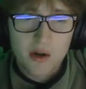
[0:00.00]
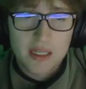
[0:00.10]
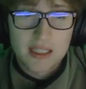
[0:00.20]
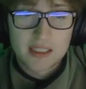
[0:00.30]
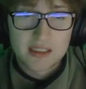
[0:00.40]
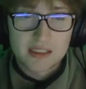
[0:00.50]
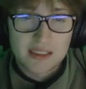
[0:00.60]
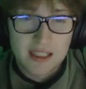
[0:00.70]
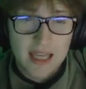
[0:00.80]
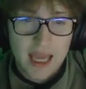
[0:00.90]
is
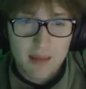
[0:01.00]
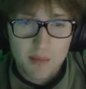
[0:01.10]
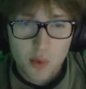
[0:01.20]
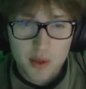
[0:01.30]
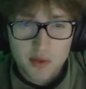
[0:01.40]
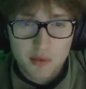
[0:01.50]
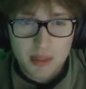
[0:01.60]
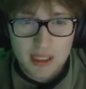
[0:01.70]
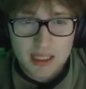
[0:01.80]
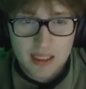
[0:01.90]
the game going to
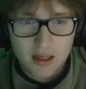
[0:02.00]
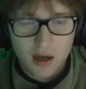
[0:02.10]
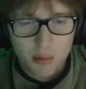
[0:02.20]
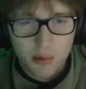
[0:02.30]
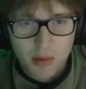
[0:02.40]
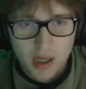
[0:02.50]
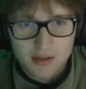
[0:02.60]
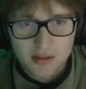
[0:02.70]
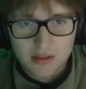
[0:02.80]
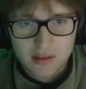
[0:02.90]
be in a couple
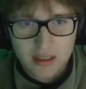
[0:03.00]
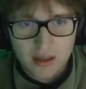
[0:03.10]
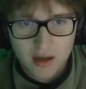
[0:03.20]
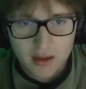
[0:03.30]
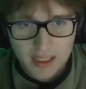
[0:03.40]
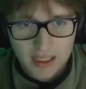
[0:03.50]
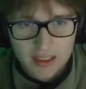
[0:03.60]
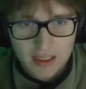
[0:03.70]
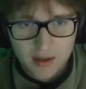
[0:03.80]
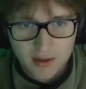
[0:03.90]
months, in like a year?